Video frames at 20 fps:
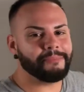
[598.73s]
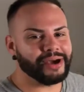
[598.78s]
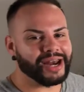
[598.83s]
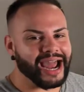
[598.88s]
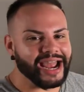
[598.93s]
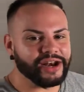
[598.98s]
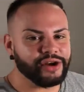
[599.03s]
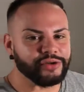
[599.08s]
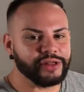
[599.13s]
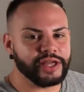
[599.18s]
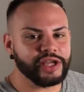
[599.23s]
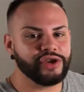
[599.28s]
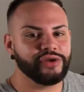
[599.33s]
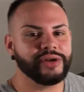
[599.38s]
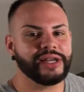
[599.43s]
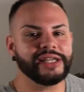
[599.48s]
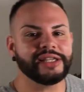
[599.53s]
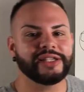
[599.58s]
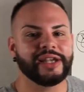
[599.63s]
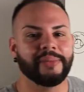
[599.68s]
But I know that you
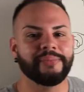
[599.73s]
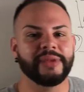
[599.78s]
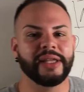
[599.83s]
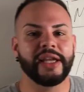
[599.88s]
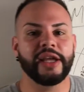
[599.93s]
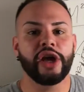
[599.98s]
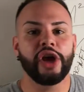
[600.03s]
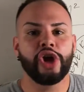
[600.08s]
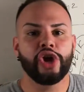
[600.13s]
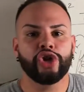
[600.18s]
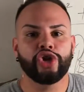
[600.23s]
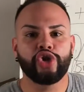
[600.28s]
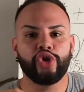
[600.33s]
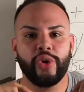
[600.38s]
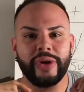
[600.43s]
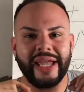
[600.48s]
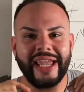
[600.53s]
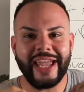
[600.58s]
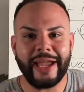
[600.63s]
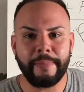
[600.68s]
need something
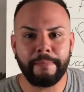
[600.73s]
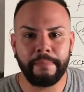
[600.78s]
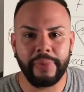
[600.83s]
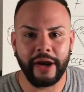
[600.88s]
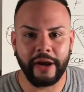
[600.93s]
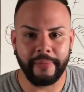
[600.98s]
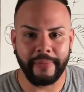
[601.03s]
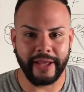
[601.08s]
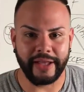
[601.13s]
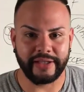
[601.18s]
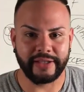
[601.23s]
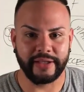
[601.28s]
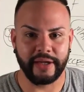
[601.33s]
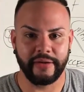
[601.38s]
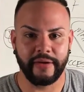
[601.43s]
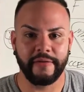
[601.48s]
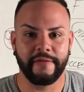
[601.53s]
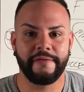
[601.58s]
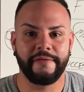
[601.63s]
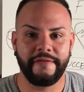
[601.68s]
to implement
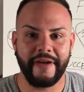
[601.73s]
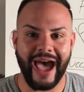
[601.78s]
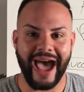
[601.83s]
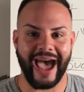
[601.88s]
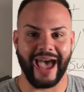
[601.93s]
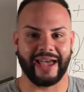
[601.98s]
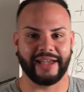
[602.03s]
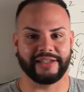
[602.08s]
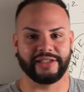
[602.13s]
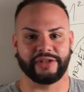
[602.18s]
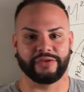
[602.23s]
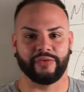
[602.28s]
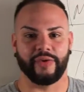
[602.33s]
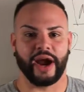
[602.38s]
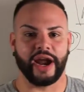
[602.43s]
fast,